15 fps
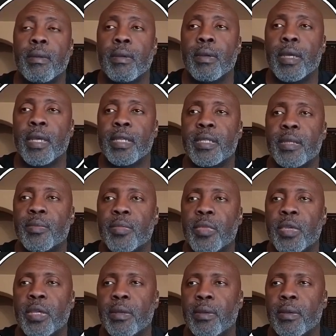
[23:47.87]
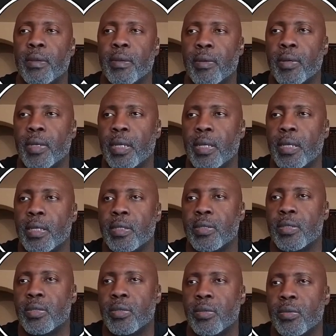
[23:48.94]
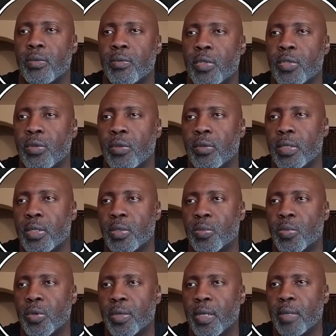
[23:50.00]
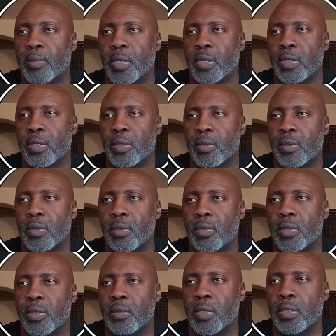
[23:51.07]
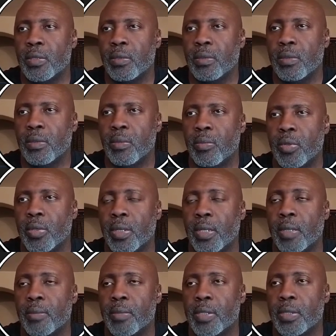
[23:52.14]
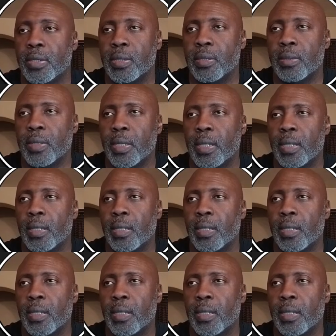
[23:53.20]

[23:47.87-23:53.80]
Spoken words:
SMB. Okay, so we saw these port numbers, notable port numbers. Okay,